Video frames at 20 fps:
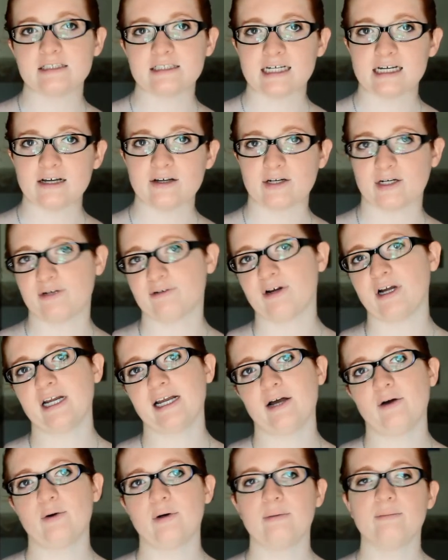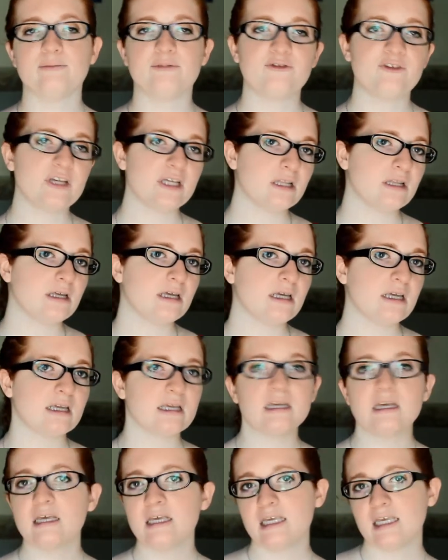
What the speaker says: down. I write how I'm feeling.